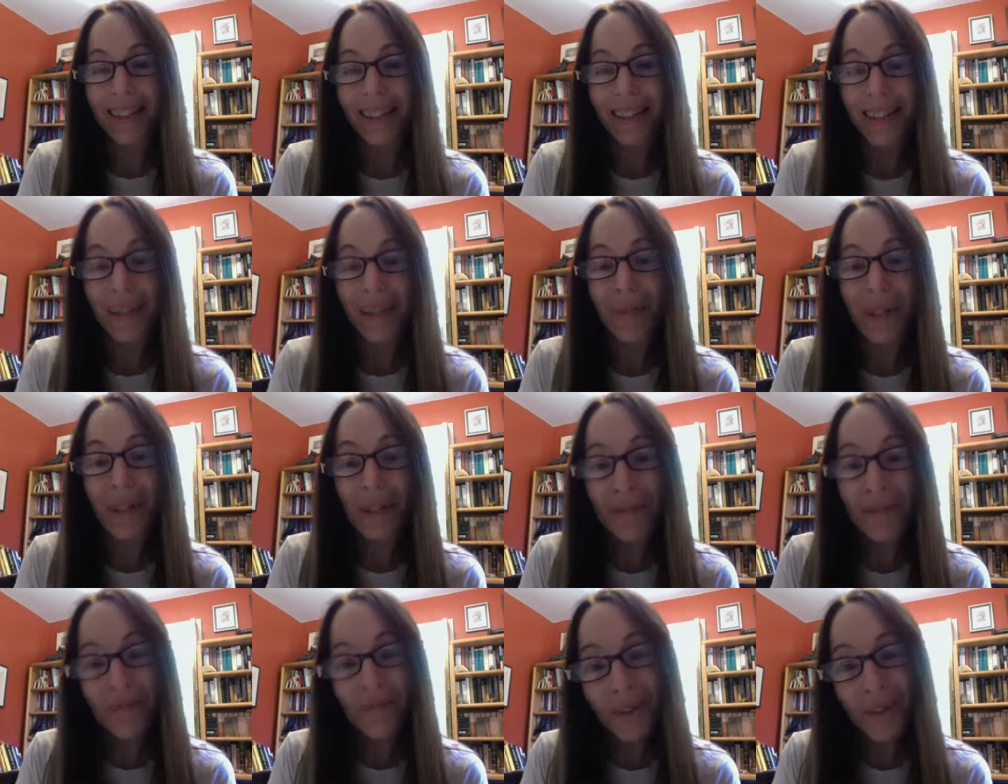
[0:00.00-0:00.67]

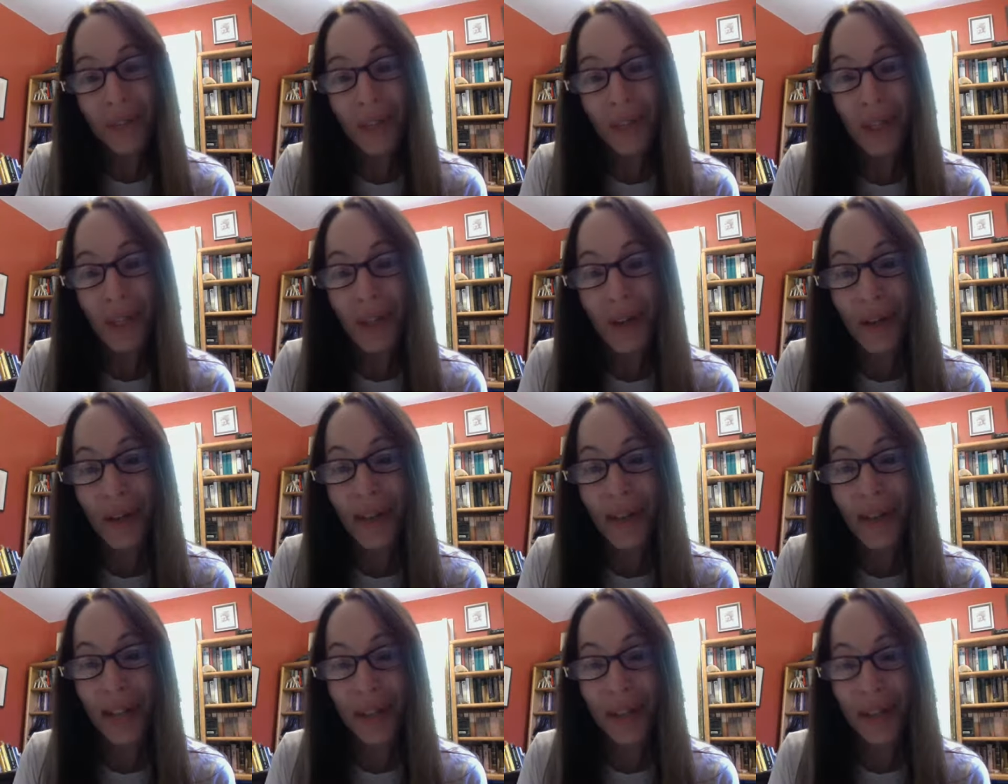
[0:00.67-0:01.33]
When you first
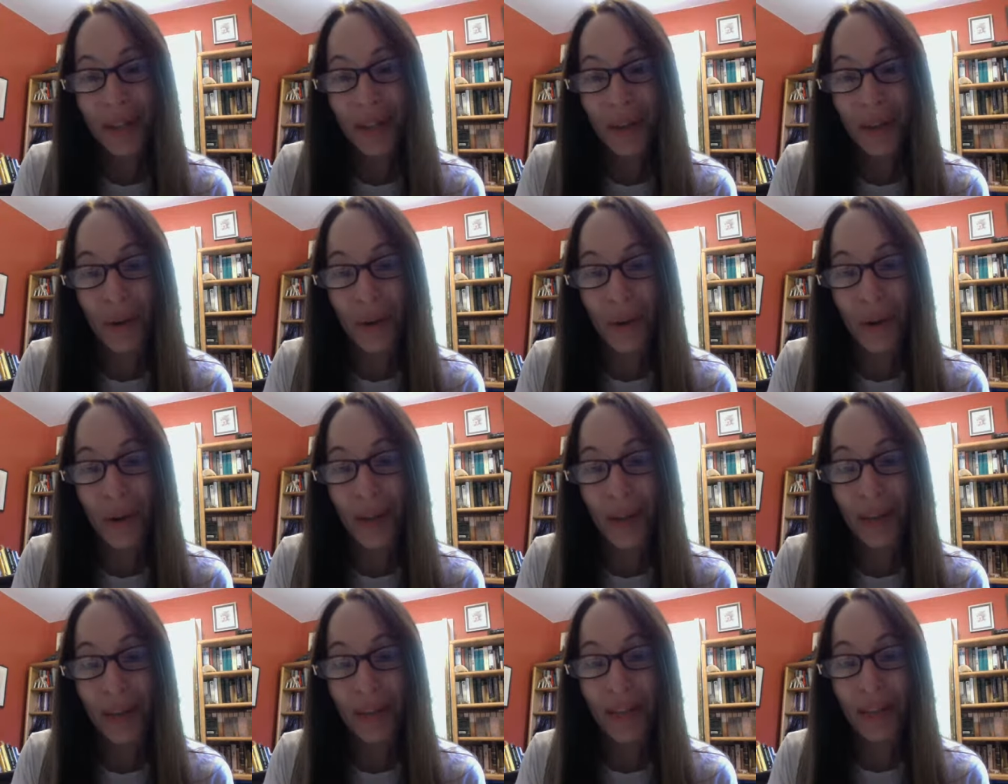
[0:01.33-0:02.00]
look at this
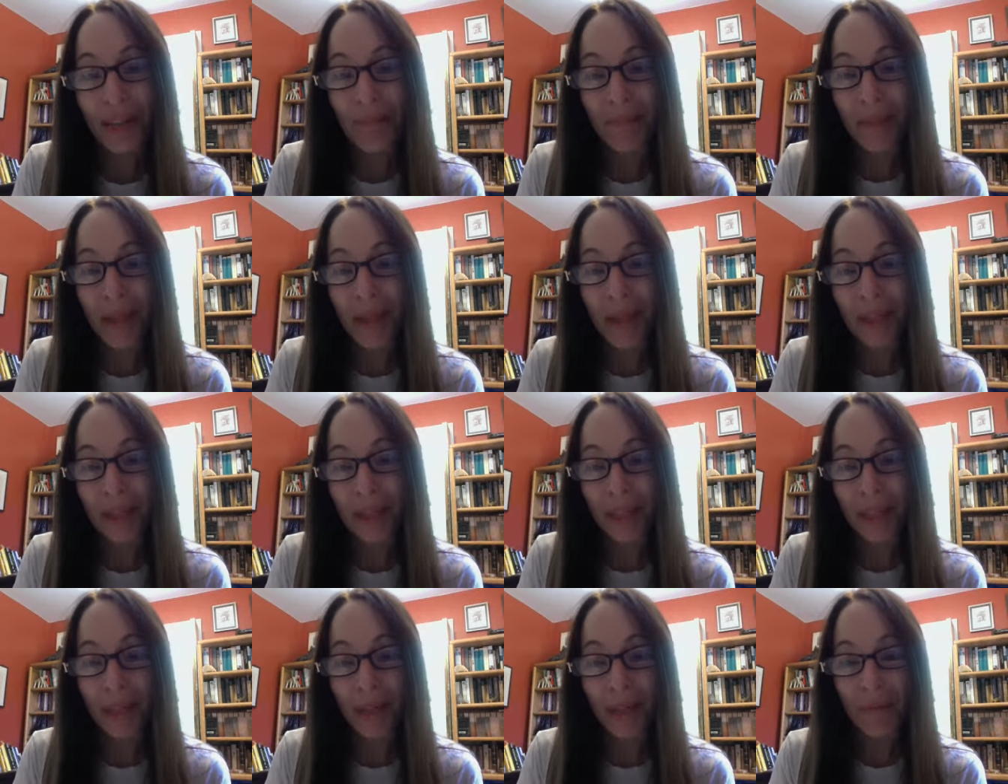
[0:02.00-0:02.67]
course, it may
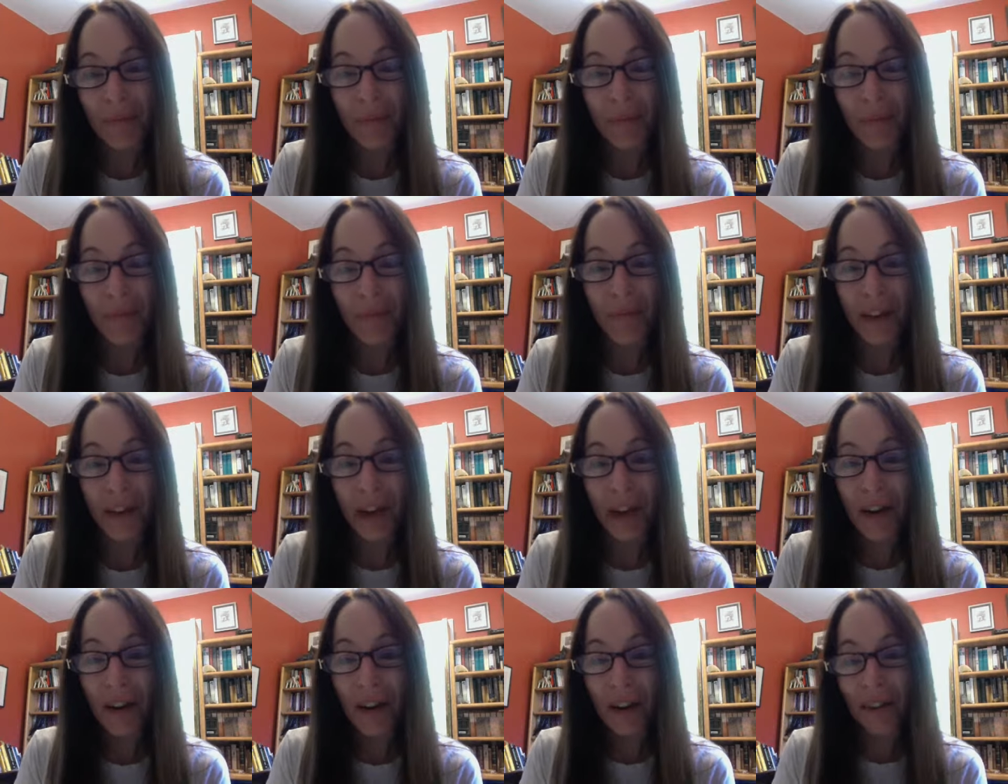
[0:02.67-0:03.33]
seem
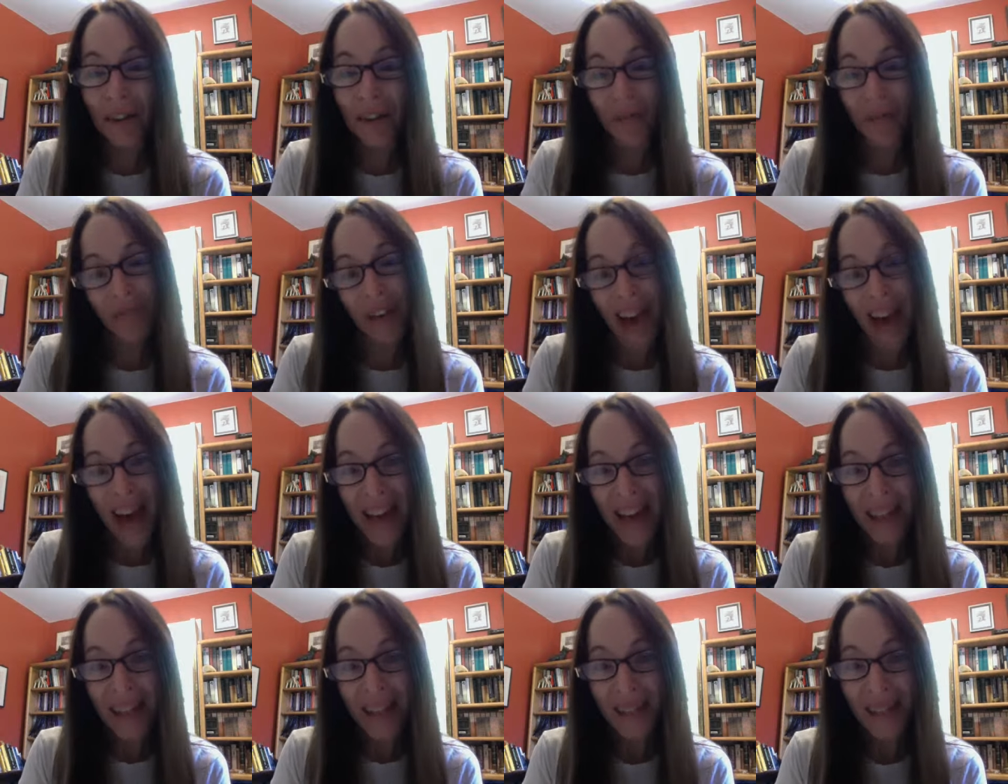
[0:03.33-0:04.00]
very
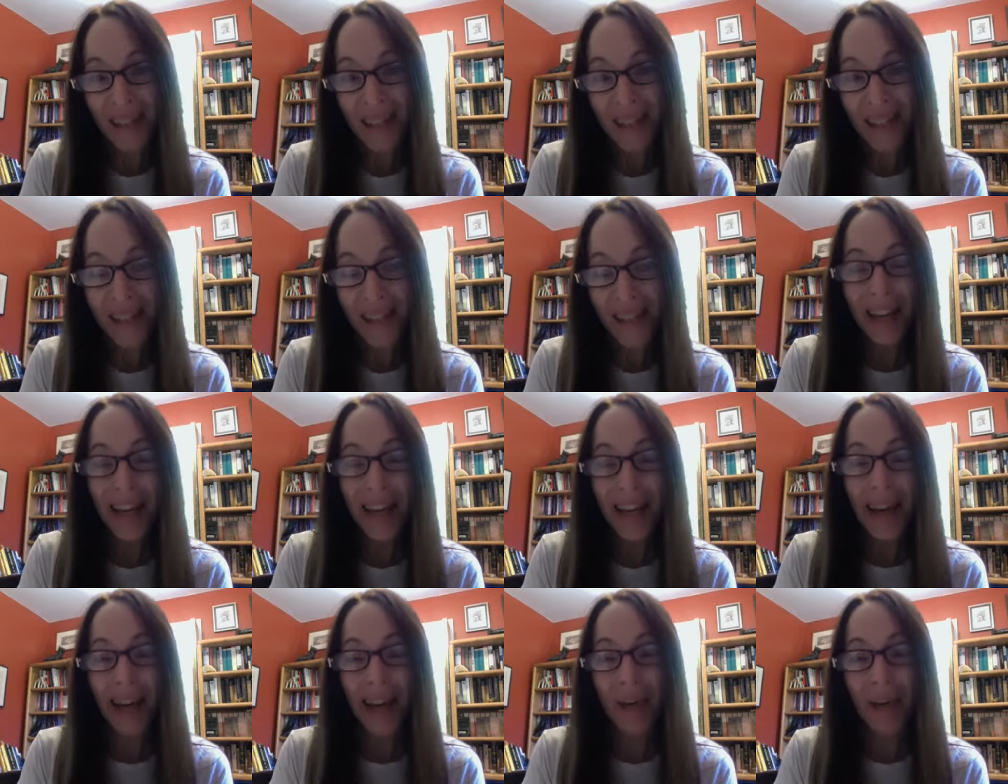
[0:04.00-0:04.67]
vast,
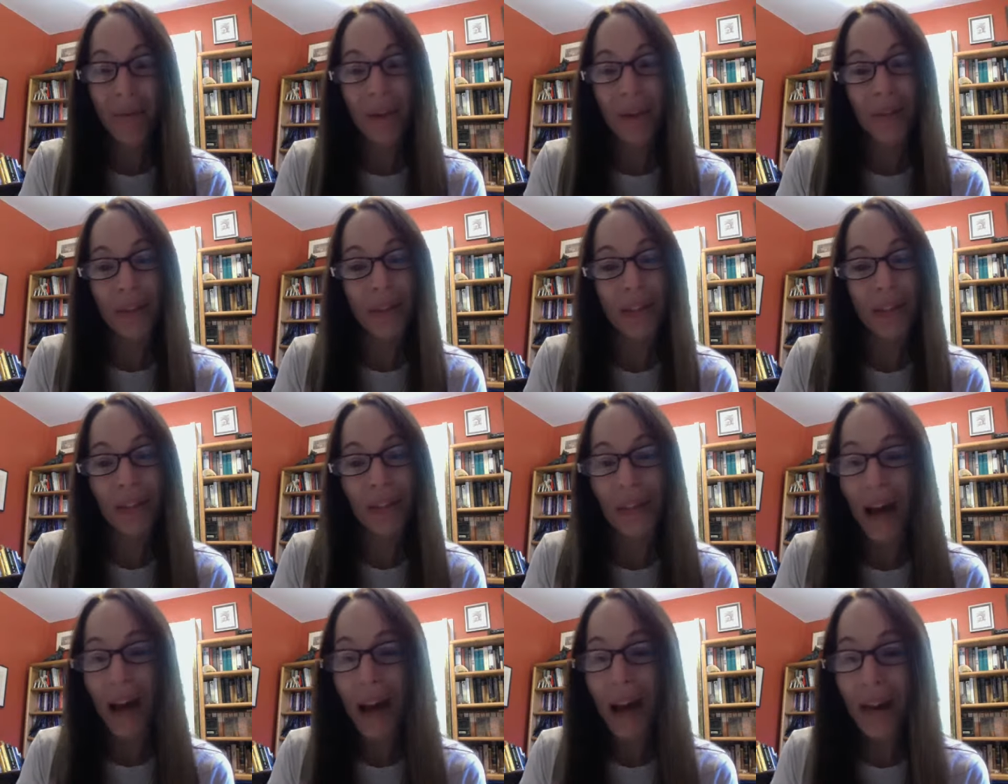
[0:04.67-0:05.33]
with a
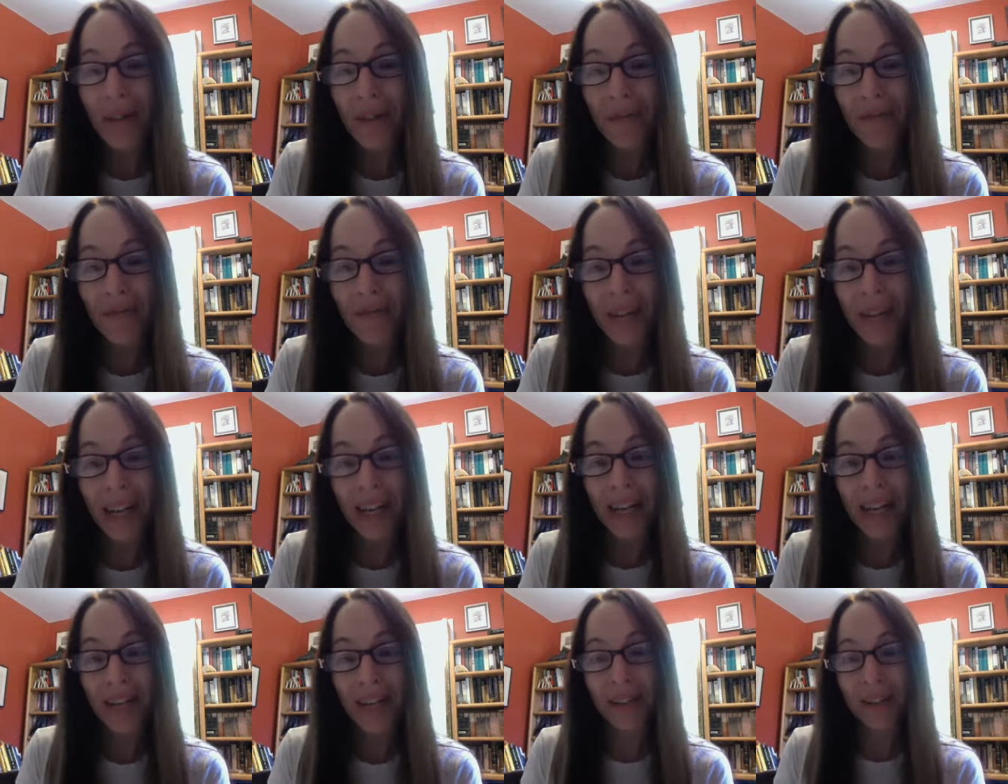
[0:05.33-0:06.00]
lot of
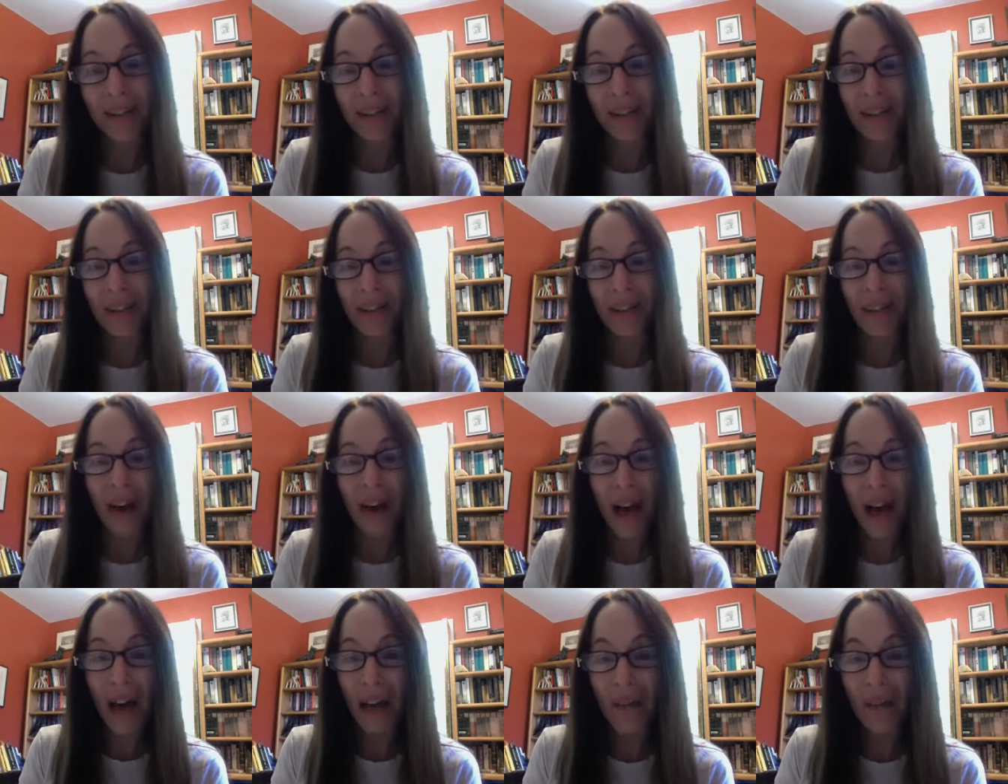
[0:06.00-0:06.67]
readings, a
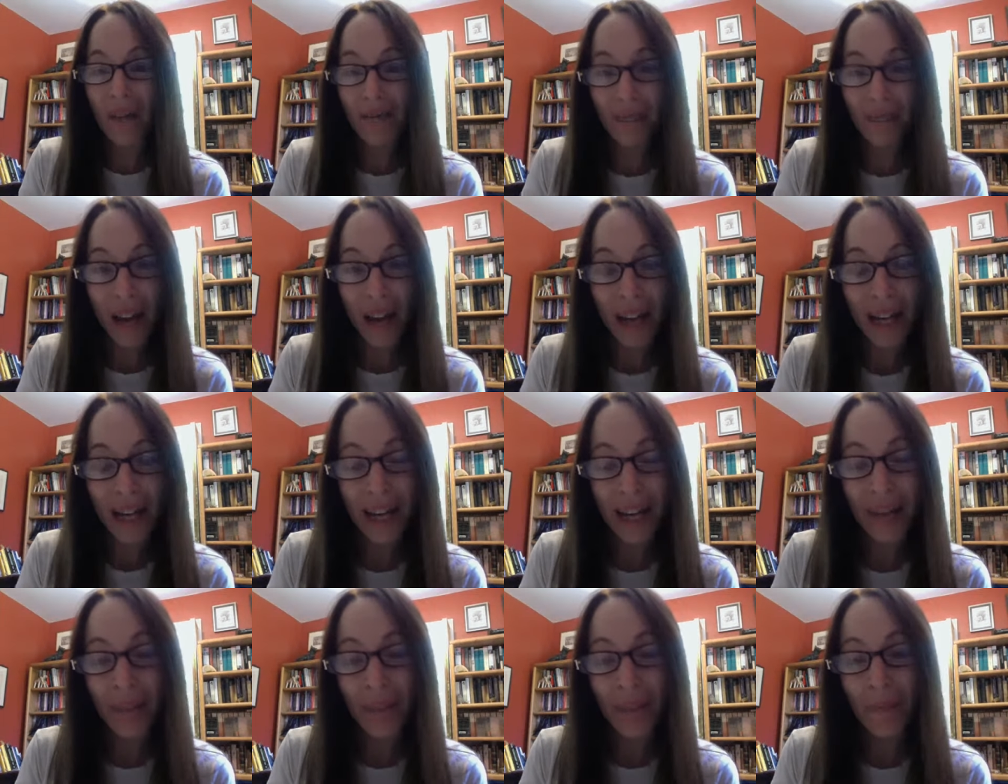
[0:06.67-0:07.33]
lot of
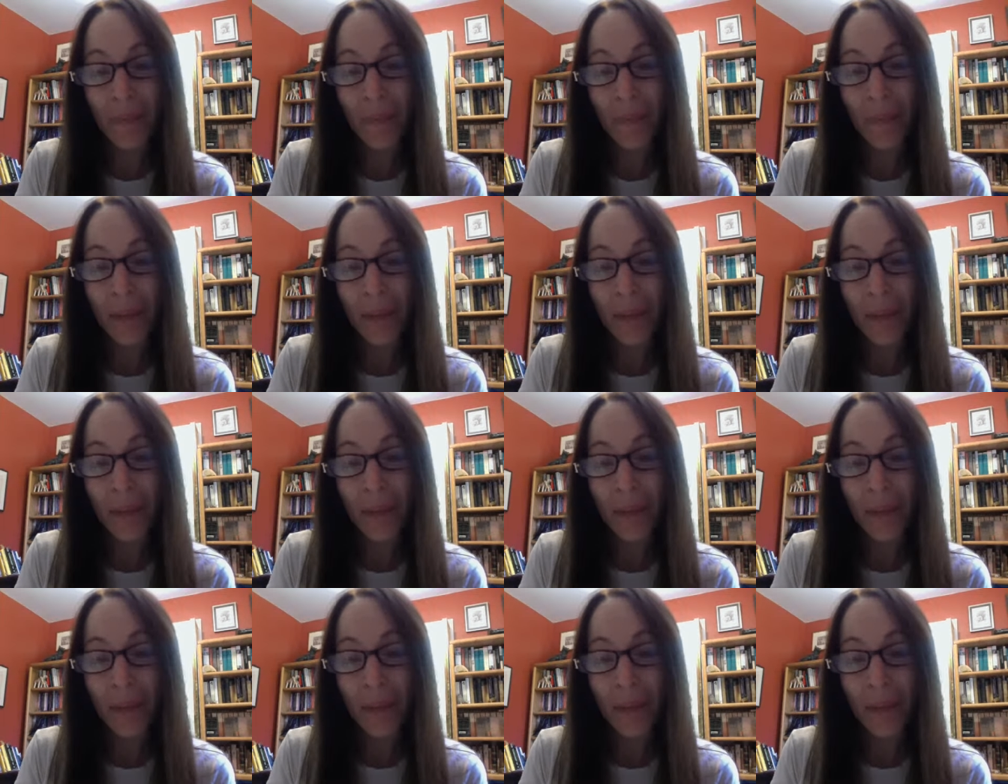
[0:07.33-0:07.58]
writing,